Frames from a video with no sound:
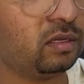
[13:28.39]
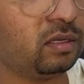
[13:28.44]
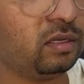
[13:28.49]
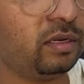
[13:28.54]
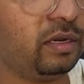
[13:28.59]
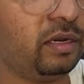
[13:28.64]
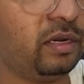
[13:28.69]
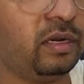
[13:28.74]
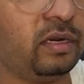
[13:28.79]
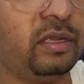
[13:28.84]

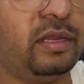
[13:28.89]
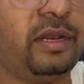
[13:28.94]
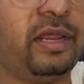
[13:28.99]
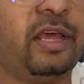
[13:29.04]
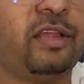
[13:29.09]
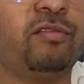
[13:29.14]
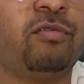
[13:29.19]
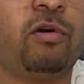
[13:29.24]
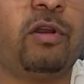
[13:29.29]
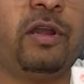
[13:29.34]
It
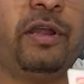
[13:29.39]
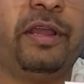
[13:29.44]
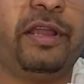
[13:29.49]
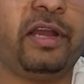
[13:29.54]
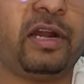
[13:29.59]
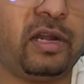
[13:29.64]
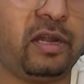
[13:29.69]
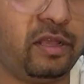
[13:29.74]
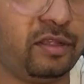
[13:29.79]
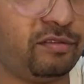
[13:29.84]
has warranty
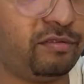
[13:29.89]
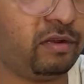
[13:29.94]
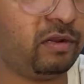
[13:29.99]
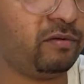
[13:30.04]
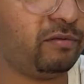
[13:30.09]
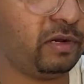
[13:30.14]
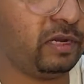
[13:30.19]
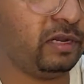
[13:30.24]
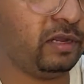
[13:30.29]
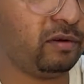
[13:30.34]
card as well.
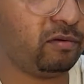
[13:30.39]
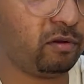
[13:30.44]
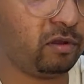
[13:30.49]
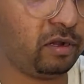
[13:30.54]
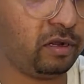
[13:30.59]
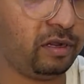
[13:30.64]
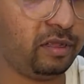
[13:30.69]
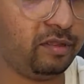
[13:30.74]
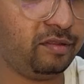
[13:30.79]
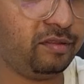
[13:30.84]
1 year
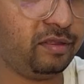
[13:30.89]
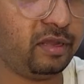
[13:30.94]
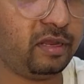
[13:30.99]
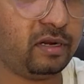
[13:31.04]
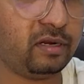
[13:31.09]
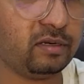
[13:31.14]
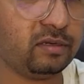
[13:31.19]
warranty is there,